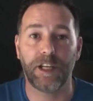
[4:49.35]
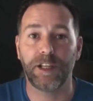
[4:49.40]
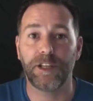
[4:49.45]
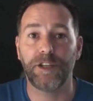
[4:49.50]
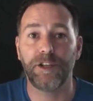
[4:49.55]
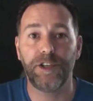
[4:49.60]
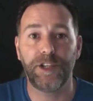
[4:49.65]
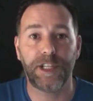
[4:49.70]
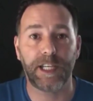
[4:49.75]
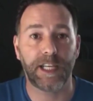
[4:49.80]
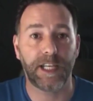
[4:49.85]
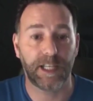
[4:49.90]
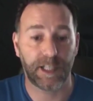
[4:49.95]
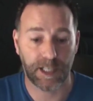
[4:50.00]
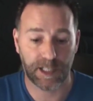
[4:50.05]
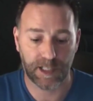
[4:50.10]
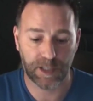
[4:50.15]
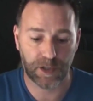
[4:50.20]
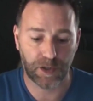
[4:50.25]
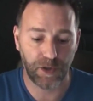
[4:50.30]
And you say
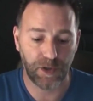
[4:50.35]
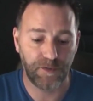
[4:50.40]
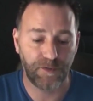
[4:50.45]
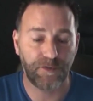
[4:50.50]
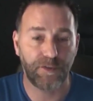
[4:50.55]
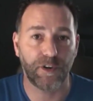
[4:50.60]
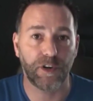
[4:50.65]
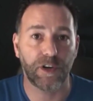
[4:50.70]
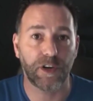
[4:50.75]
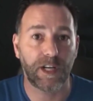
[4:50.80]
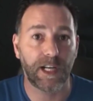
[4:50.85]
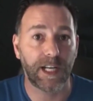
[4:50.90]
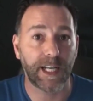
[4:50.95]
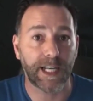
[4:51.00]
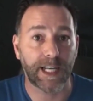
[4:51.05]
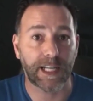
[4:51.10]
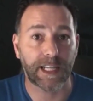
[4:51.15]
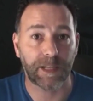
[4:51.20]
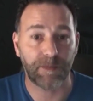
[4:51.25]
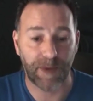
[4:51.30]
it's good for
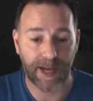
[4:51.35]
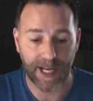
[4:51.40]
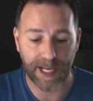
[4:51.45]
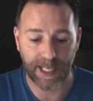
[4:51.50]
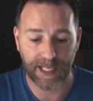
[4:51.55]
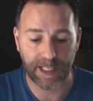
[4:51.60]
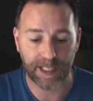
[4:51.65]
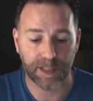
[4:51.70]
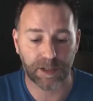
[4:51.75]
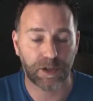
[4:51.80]
clearing the mind,